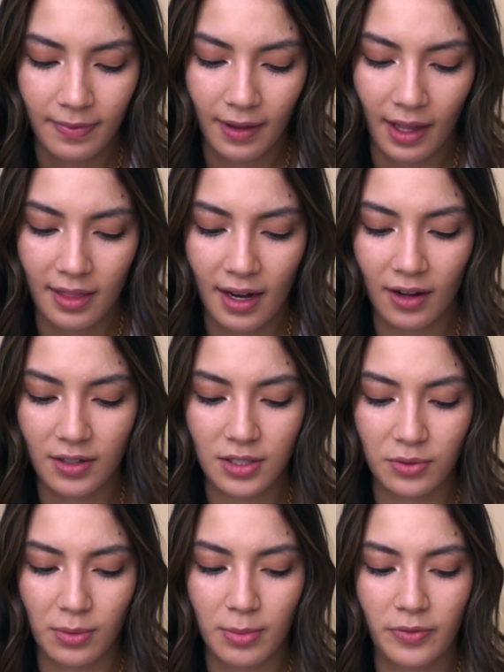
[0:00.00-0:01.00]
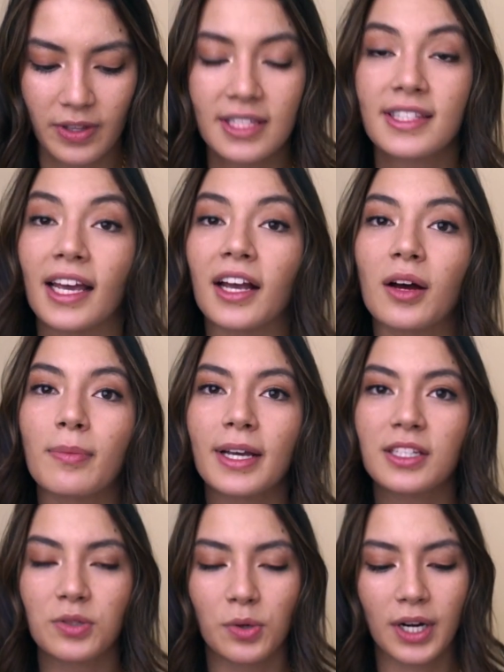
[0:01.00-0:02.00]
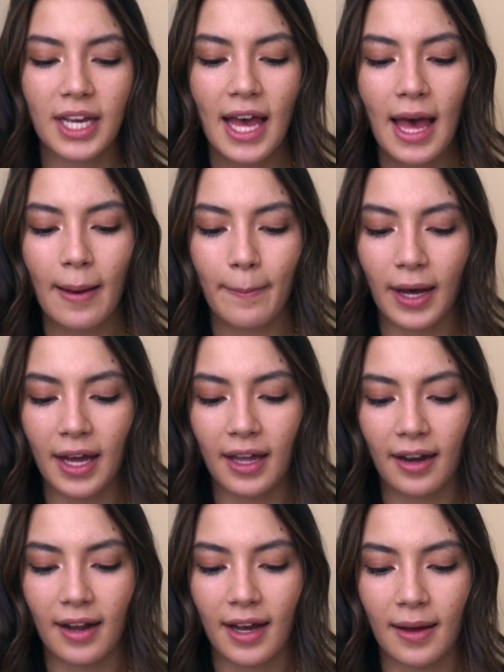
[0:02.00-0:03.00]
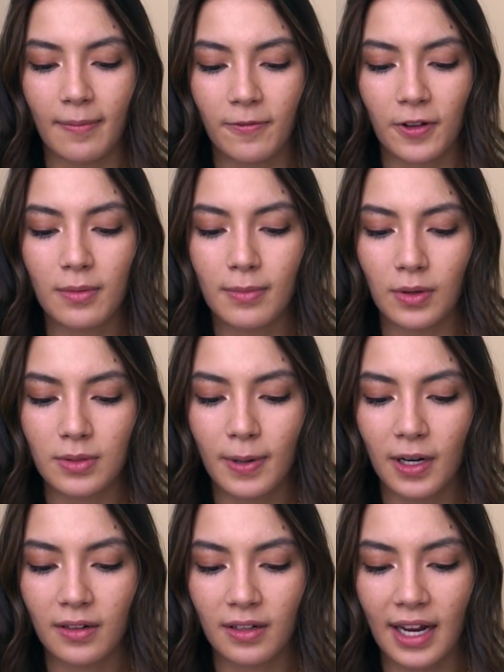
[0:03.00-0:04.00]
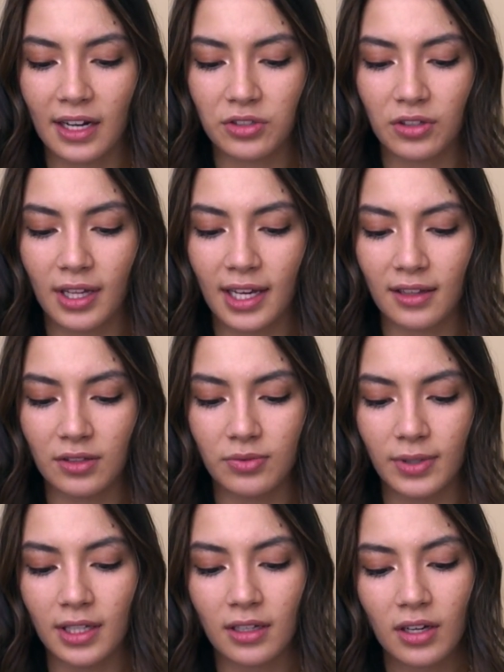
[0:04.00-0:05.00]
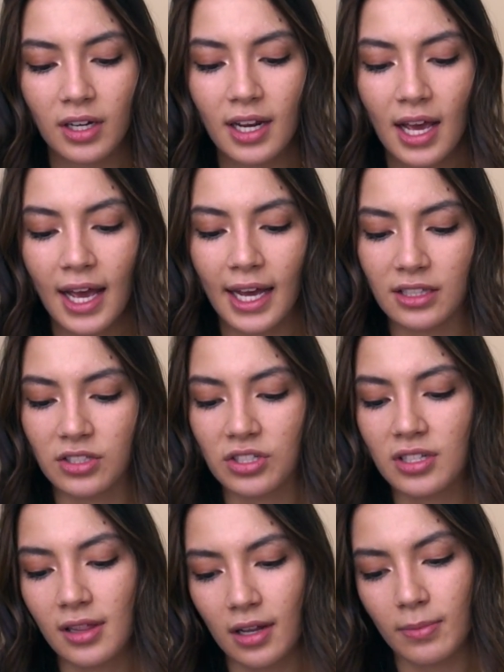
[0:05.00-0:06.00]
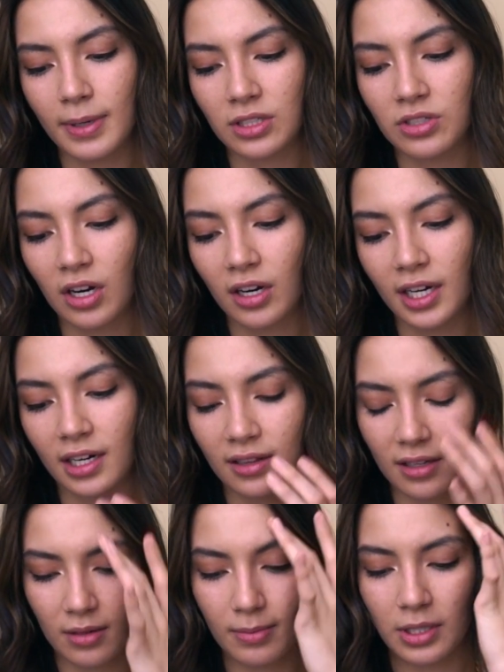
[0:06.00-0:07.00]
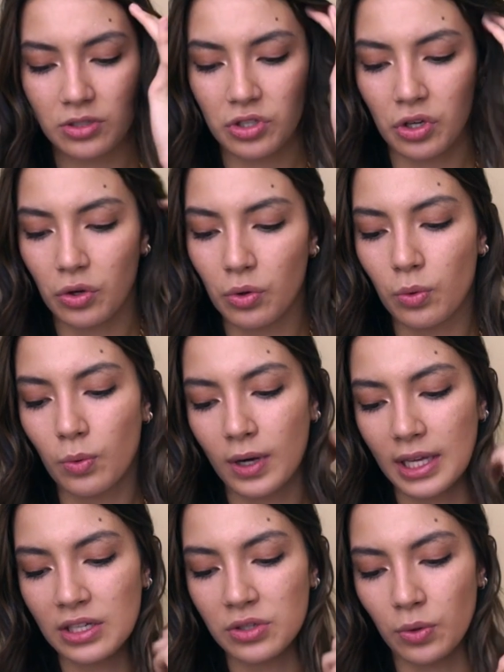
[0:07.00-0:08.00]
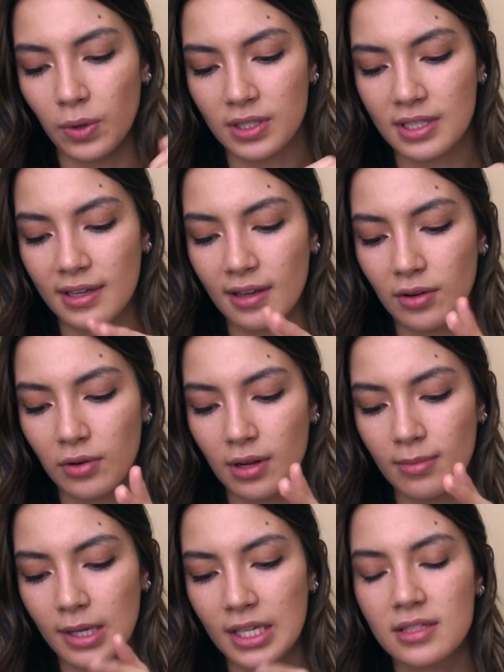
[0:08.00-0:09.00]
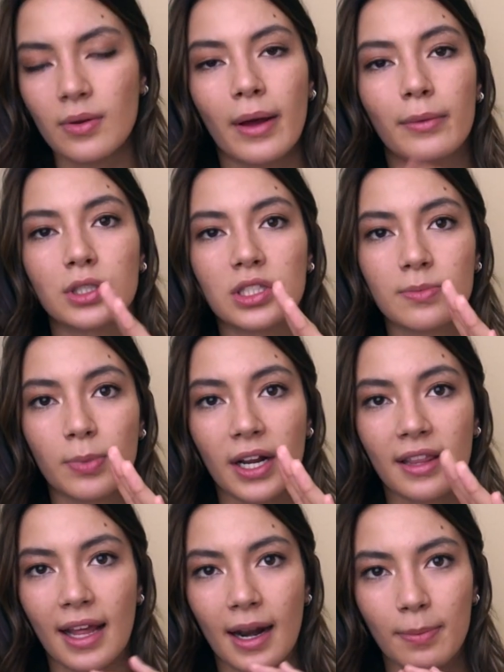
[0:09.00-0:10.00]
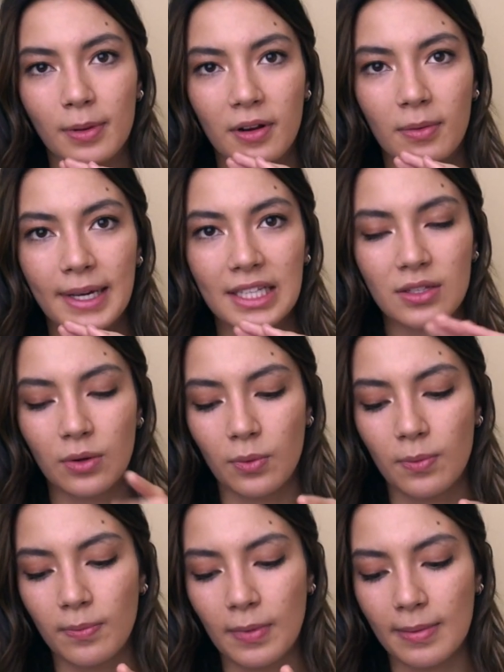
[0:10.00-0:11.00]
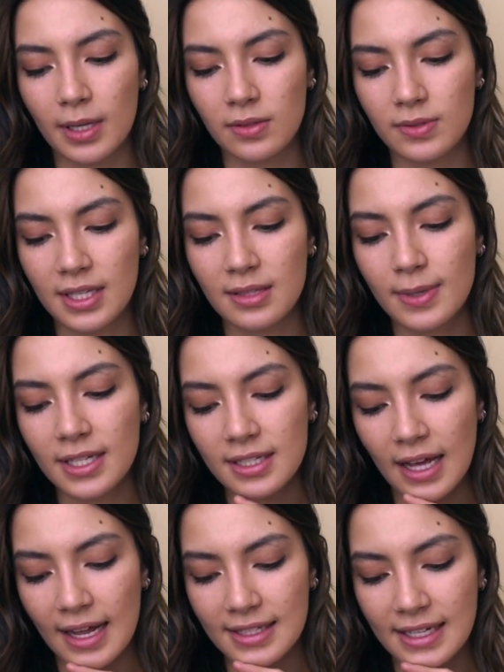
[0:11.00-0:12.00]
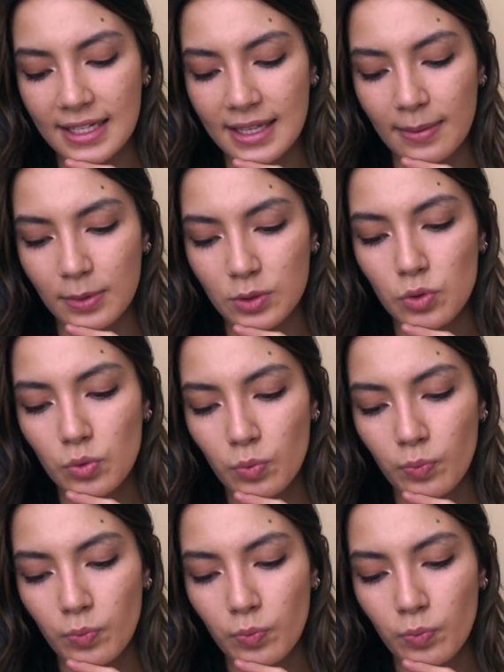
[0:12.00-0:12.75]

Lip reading: And then I also removed the sink on my story, but for the most part, natural light looks really good. It's just a little bit dark and a little bit too indoorsy creamy, so I would just brighten that up a little bit. So maybe I'll use this one as an example too.